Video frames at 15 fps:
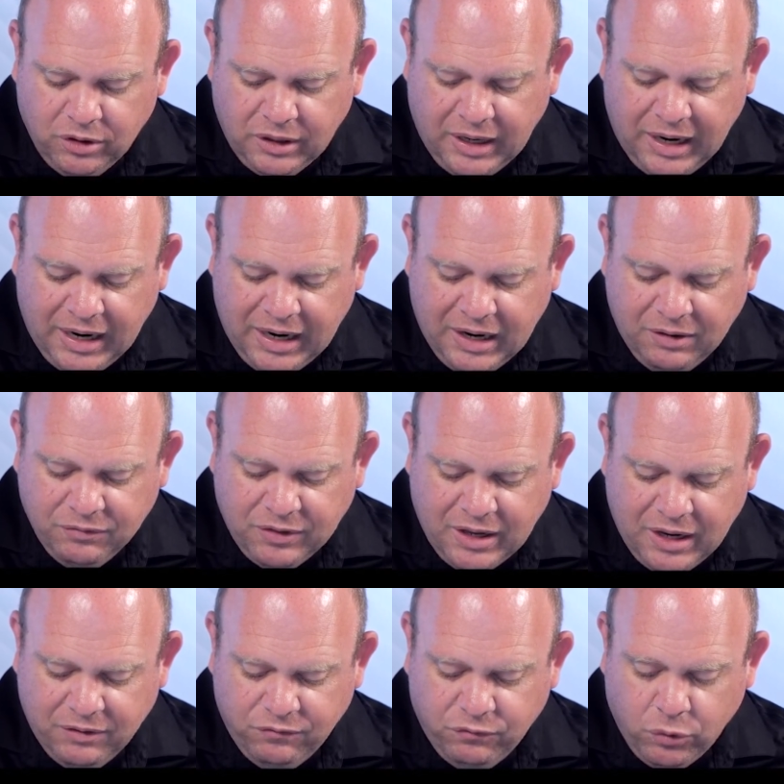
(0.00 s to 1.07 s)
to have
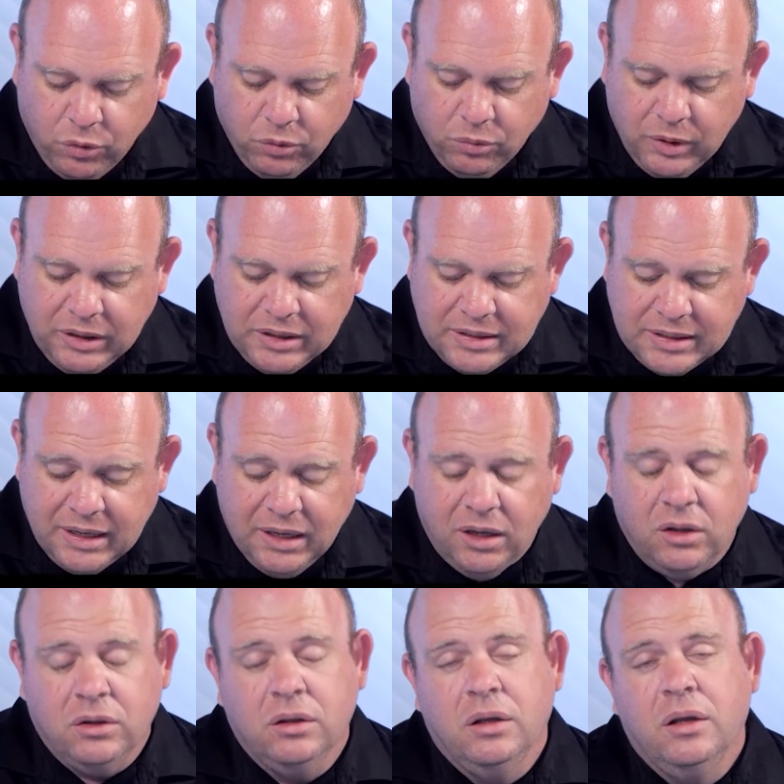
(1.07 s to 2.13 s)
that for
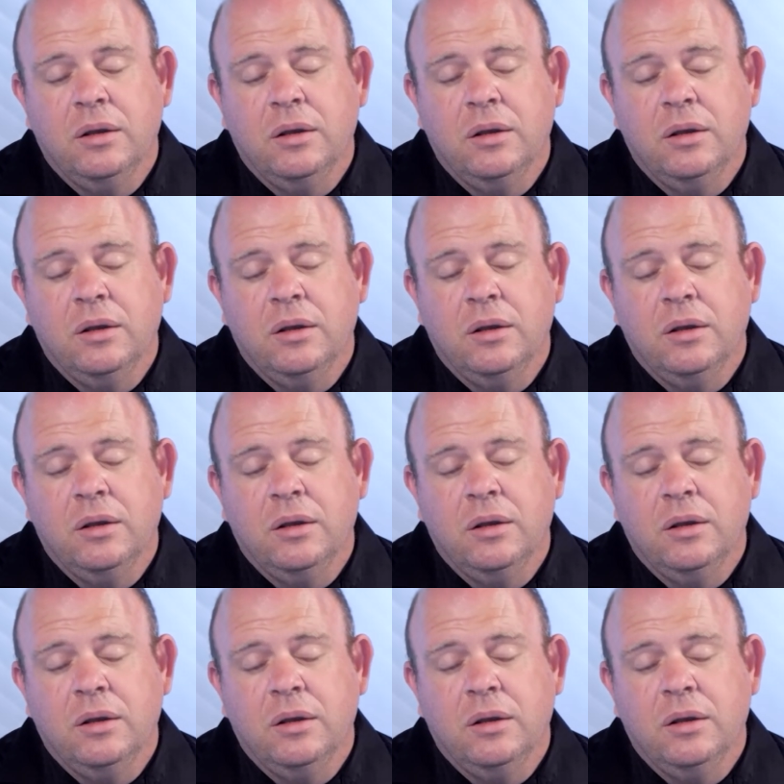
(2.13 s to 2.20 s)
retail.